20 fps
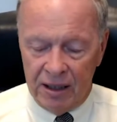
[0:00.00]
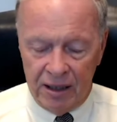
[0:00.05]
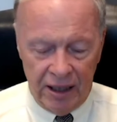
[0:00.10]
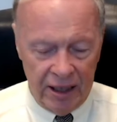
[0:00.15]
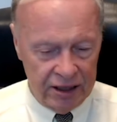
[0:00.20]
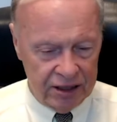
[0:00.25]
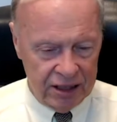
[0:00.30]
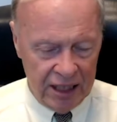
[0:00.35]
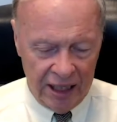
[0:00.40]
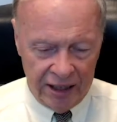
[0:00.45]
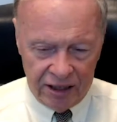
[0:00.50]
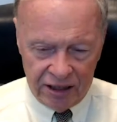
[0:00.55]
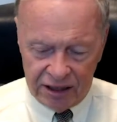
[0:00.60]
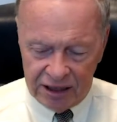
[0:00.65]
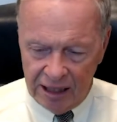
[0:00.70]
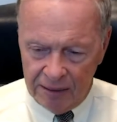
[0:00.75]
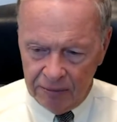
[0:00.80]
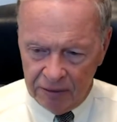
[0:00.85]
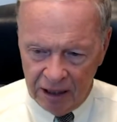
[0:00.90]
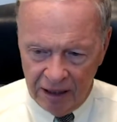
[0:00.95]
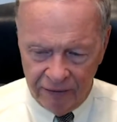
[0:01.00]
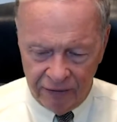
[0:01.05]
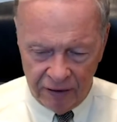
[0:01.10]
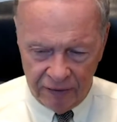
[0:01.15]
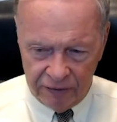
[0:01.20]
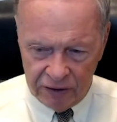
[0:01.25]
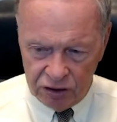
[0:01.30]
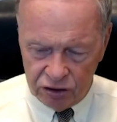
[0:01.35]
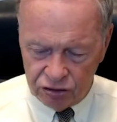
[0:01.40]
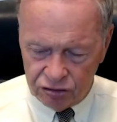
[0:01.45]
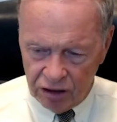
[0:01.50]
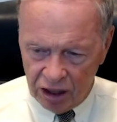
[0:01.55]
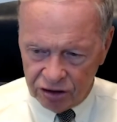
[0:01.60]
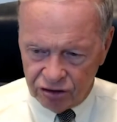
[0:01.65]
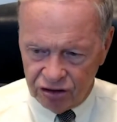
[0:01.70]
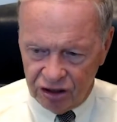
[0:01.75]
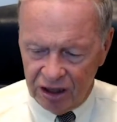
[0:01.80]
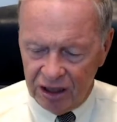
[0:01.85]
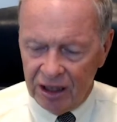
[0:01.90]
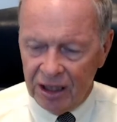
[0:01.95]
It's not the same level of
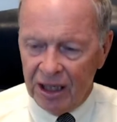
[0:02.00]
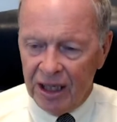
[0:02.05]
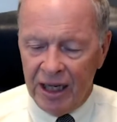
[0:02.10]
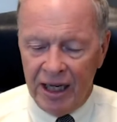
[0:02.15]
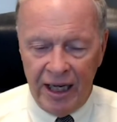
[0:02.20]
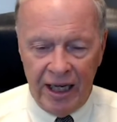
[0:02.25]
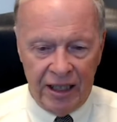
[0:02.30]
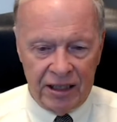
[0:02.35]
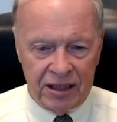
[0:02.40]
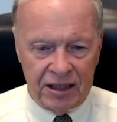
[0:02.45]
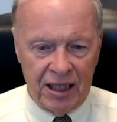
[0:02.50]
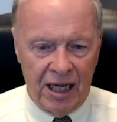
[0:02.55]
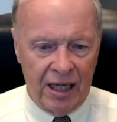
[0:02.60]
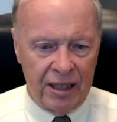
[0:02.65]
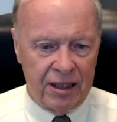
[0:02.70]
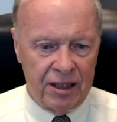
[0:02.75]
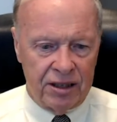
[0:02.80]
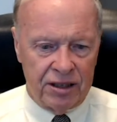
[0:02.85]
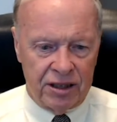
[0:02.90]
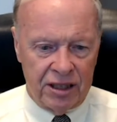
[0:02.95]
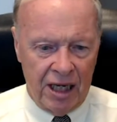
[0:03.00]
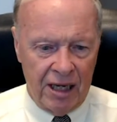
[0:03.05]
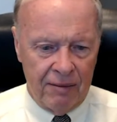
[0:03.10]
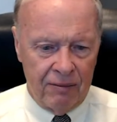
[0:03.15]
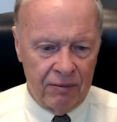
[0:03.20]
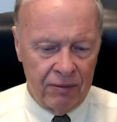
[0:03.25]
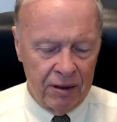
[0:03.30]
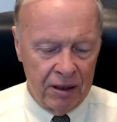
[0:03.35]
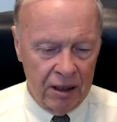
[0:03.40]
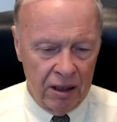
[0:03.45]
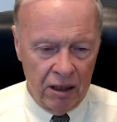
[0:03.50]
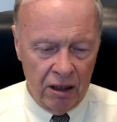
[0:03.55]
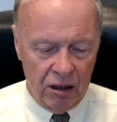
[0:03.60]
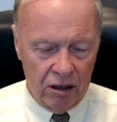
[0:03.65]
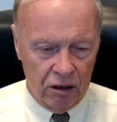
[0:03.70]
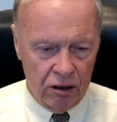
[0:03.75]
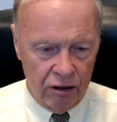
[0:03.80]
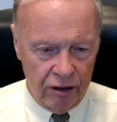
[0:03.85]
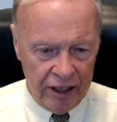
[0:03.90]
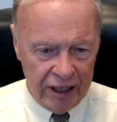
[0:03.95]
instruction. It's not the same
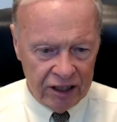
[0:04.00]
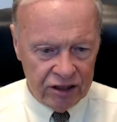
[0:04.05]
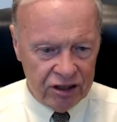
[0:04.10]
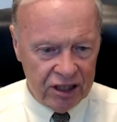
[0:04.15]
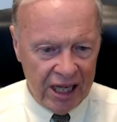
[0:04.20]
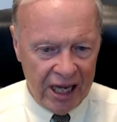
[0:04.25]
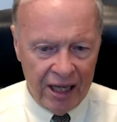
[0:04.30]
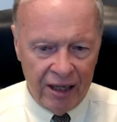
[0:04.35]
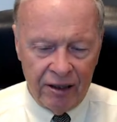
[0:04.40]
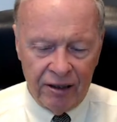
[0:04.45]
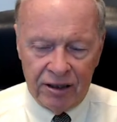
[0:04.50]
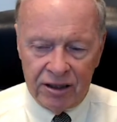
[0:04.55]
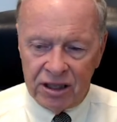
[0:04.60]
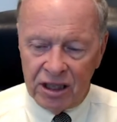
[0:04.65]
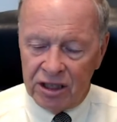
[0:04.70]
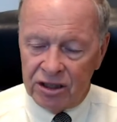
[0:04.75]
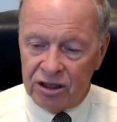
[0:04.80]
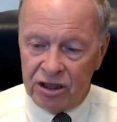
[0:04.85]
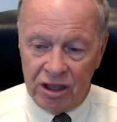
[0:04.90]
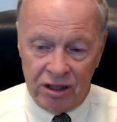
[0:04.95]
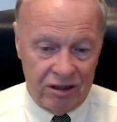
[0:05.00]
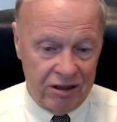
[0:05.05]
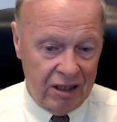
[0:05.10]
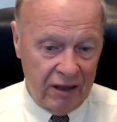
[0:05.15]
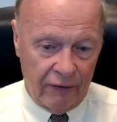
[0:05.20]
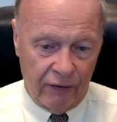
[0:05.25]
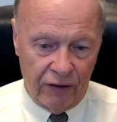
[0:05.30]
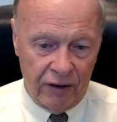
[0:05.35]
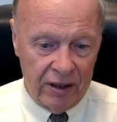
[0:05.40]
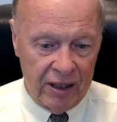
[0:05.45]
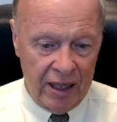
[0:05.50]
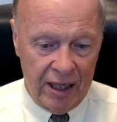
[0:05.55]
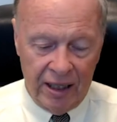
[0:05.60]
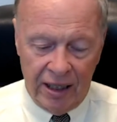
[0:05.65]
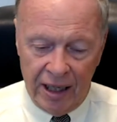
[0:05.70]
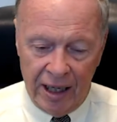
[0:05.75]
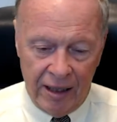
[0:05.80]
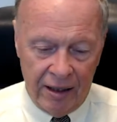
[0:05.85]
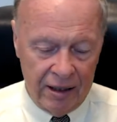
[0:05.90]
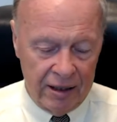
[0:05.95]
learning standards. It's just different. And
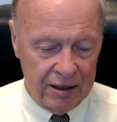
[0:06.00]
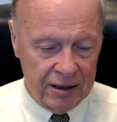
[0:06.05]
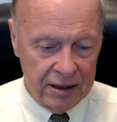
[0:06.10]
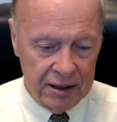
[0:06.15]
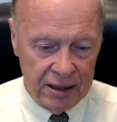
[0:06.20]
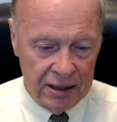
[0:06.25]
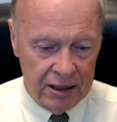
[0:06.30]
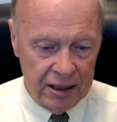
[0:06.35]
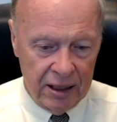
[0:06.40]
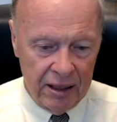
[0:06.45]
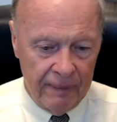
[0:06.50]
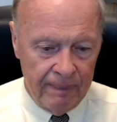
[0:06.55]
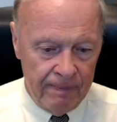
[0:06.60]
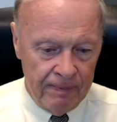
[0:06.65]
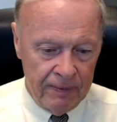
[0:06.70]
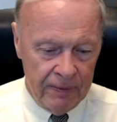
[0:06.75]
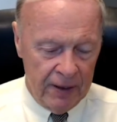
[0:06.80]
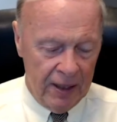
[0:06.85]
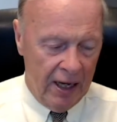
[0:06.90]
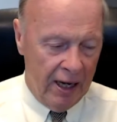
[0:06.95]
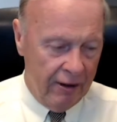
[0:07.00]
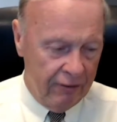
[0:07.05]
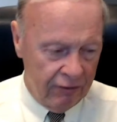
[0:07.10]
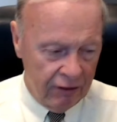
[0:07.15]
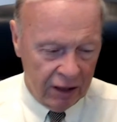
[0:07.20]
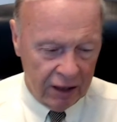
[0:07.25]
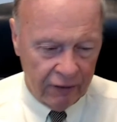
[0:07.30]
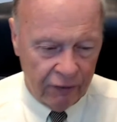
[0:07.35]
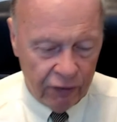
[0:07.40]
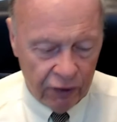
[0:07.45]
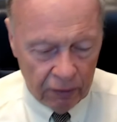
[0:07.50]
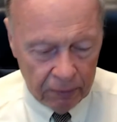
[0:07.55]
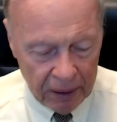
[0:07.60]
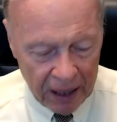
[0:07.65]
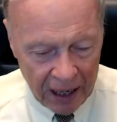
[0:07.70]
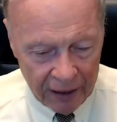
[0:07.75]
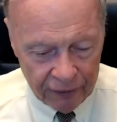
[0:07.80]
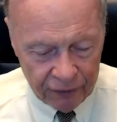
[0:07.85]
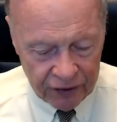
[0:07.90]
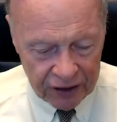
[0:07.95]
I, I really feel
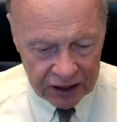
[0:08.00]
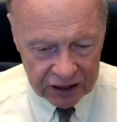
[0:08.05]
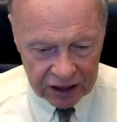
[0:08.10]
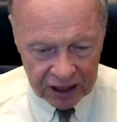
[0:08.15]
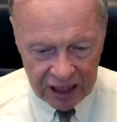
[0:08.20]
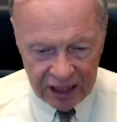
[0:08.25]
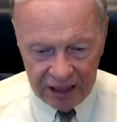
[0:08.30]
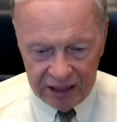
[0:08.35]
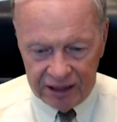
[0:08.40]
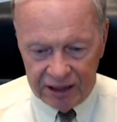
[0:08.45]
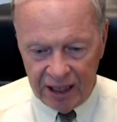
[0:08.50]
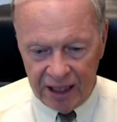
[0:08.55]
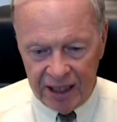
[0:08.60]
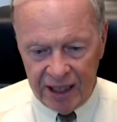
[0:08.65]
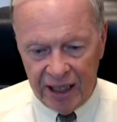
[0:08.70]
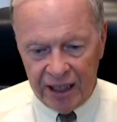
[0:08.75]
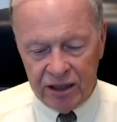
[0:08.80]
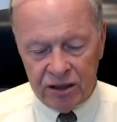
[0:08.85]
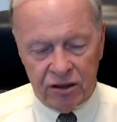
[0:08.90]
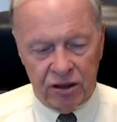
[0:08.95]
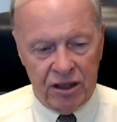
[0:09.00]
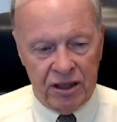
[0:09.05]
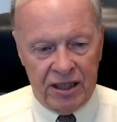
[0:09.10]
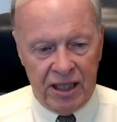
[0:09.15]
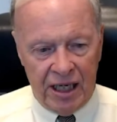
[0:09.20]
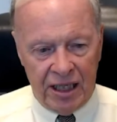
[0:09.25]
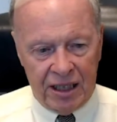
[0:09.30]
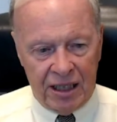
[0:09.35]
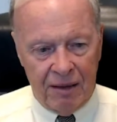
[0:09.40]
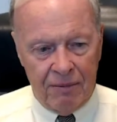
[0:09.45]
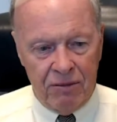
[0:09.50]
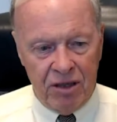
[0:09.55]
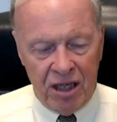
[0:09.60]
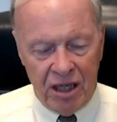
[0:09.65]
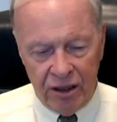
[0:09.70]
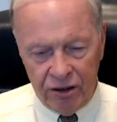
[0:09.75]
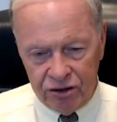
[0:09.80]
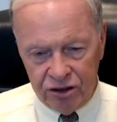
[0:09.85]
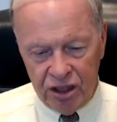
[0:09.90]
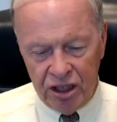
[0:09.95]
bad for these kids. I think it's going to take them
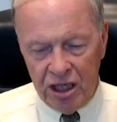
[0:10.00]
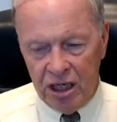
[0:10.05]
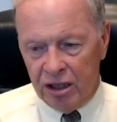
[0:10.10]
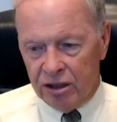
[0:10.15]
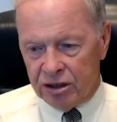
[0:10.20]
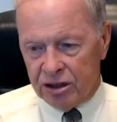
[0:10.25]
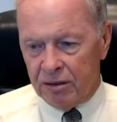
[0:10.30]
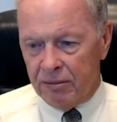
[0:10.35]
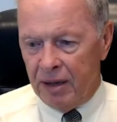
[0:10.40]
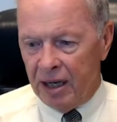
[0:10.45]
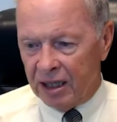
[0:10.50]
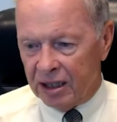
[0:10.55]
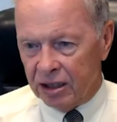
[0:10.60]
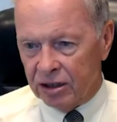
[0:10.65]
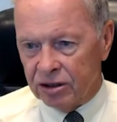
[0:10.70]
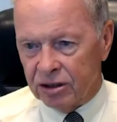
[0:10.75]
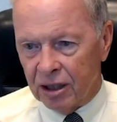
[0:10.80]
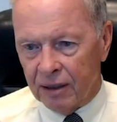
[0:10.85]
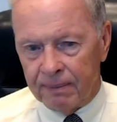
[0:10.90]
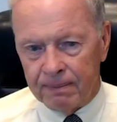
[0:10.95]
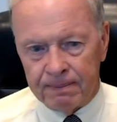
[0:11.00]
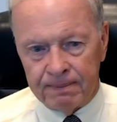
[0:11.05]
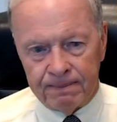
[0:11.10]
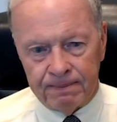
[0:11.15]
years and years to make this up.